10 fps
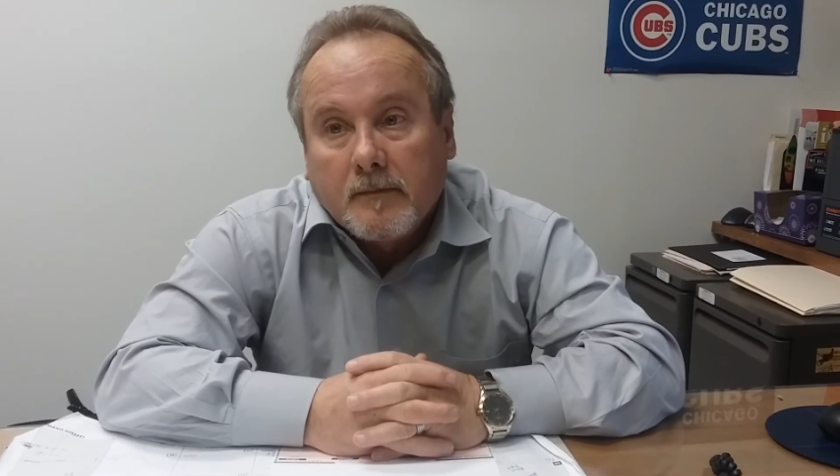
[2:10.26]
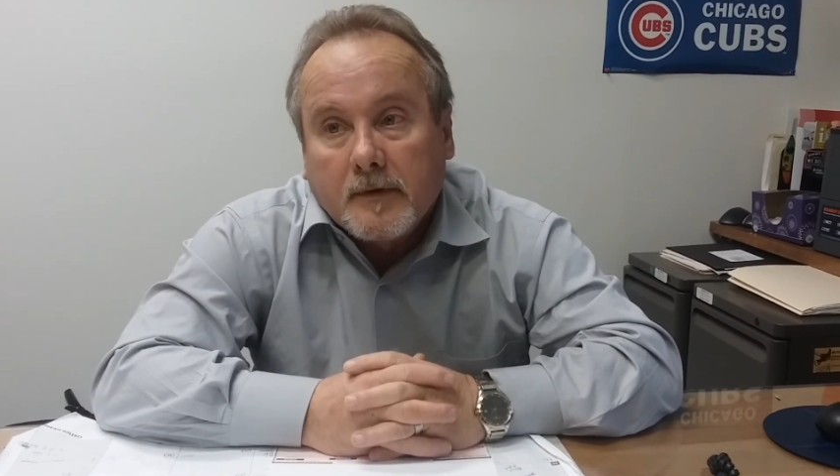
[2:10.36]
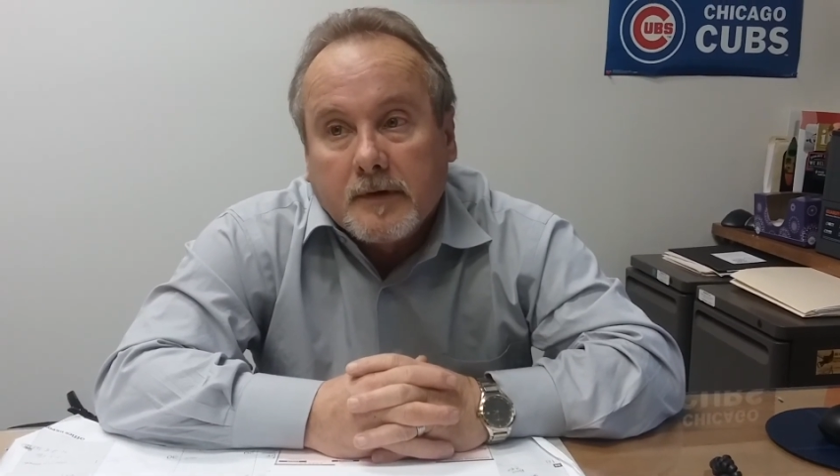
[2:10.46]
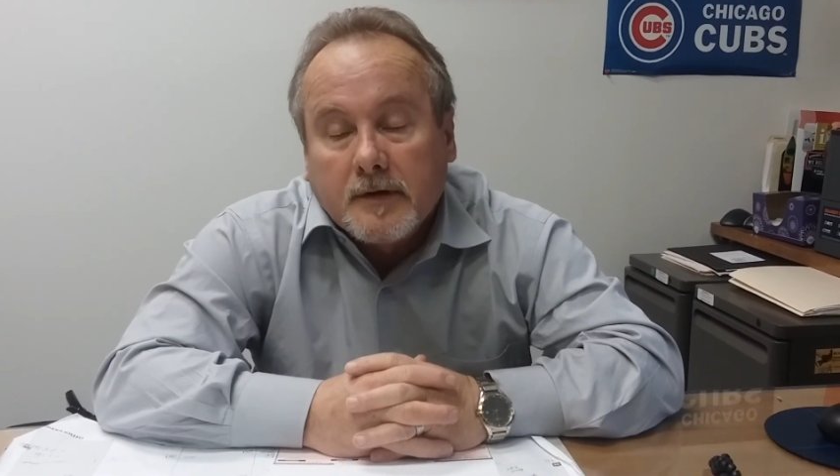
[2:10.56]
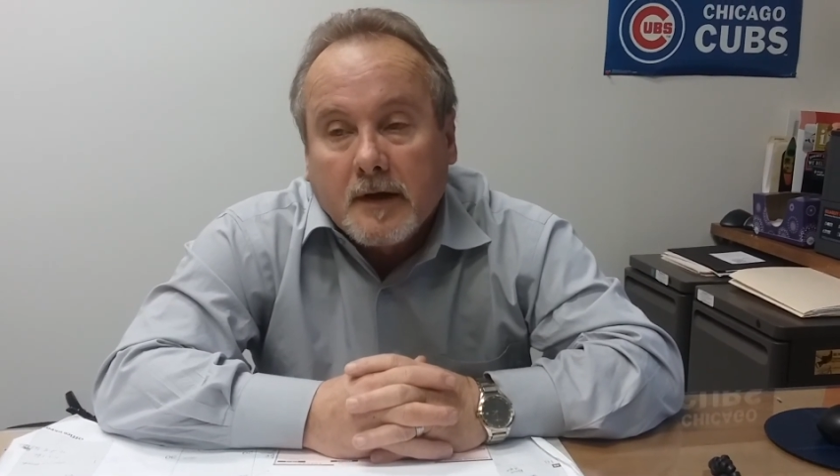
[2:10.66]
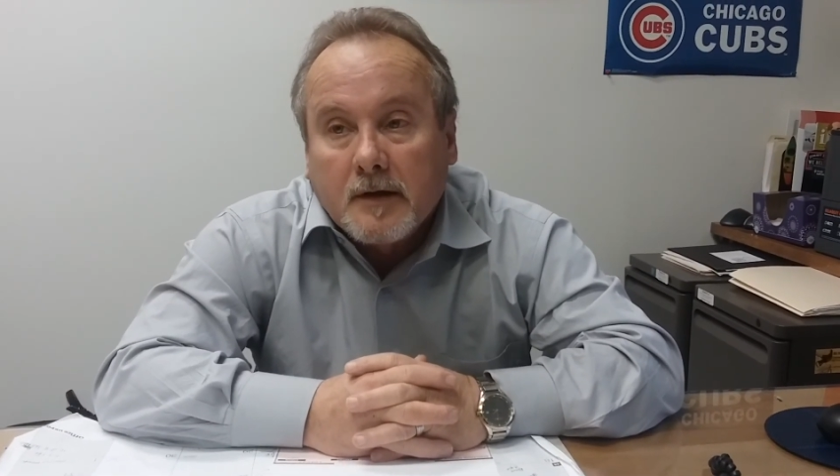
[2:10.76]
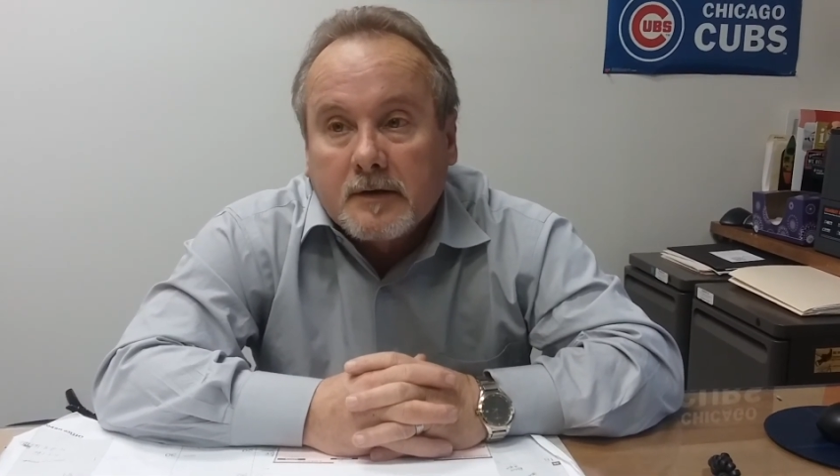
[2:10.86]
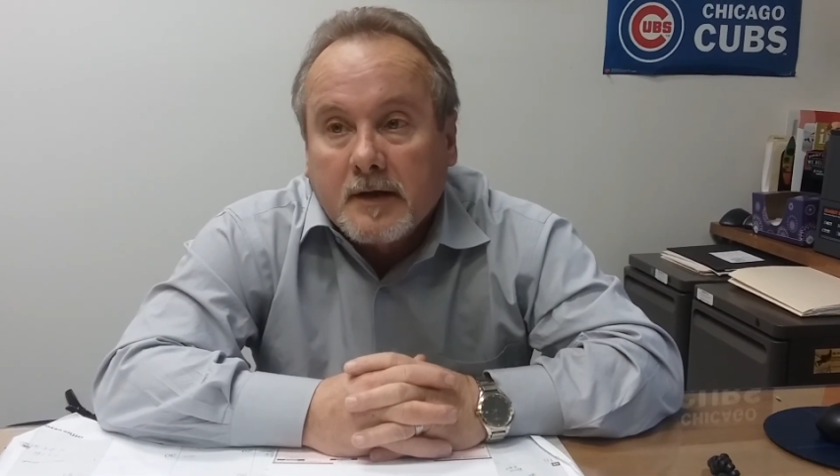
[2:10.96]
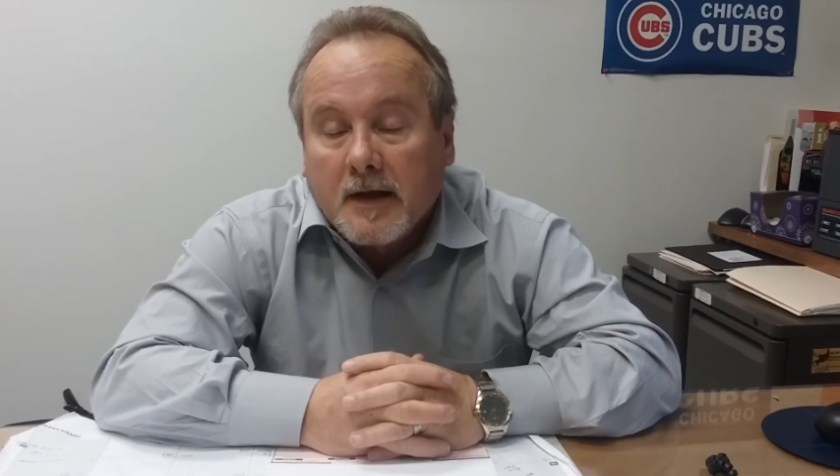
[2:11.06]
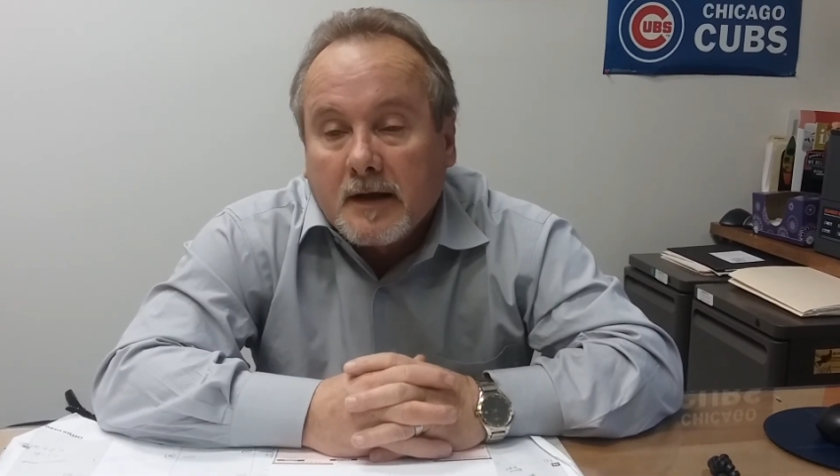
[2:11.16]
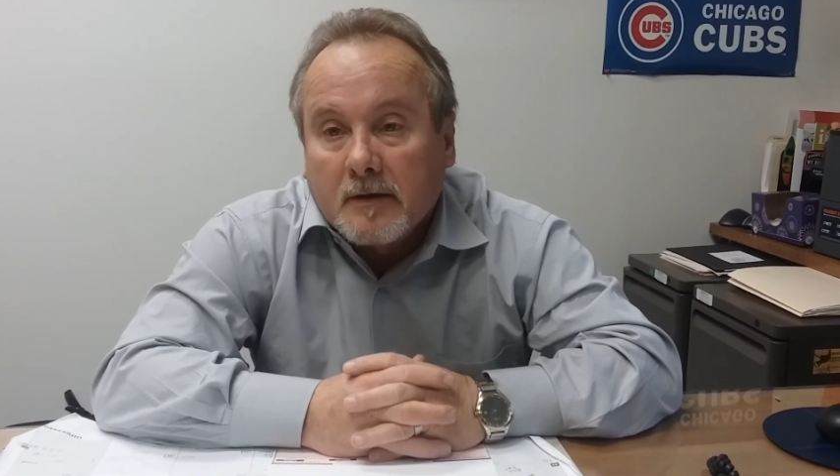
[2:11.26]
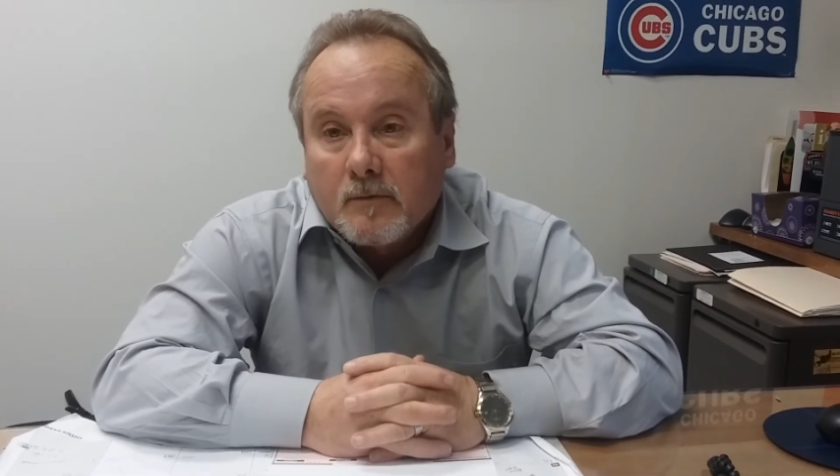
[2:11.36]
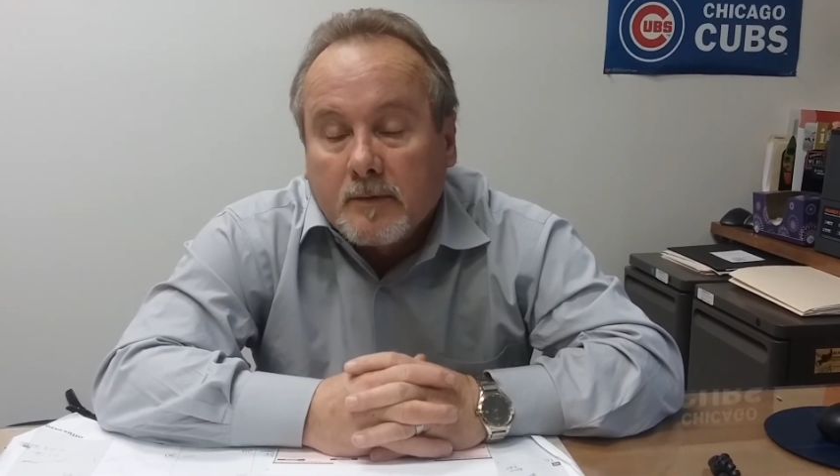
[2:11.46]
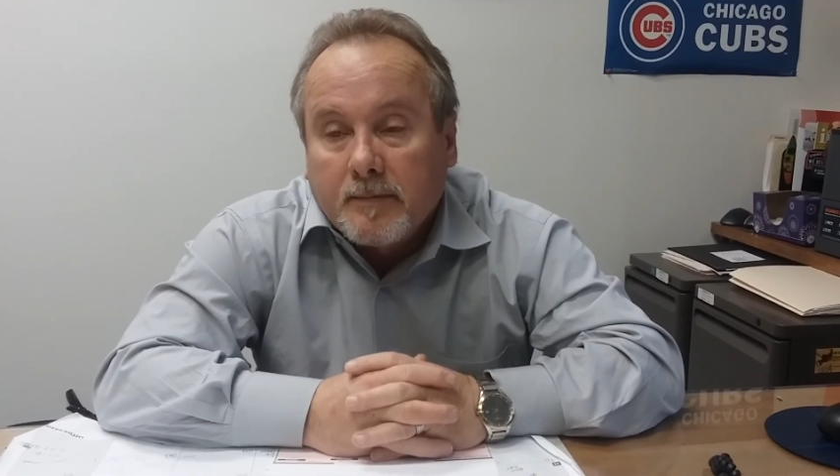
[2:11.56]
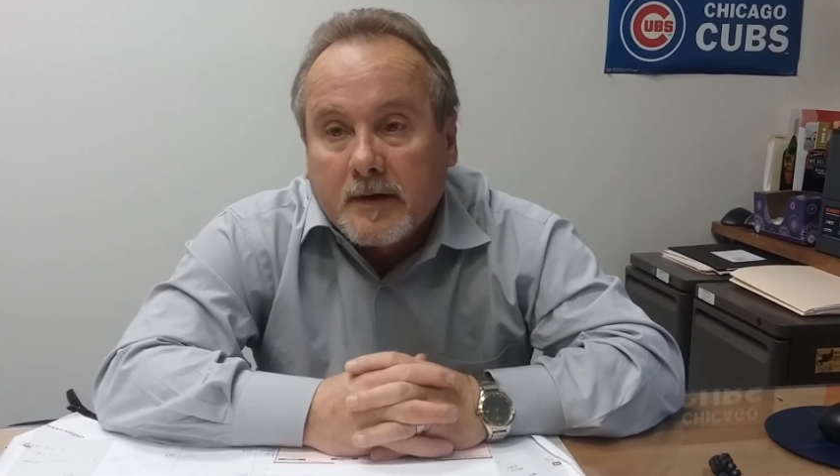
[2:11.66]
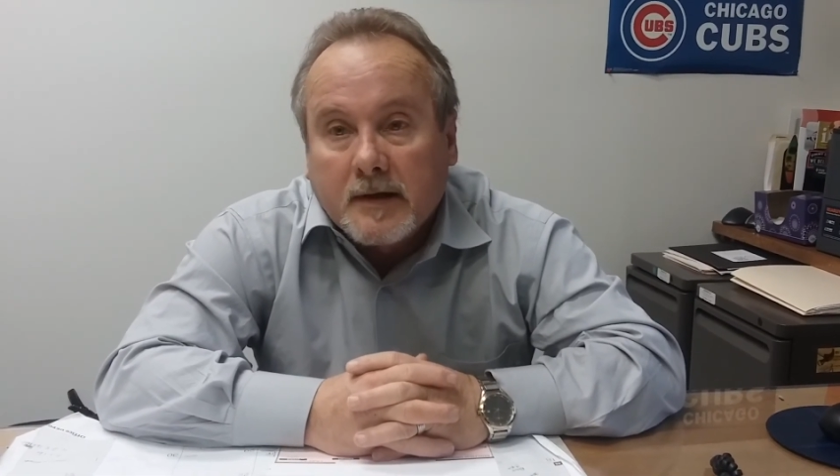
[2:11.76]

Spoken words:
The other thing would be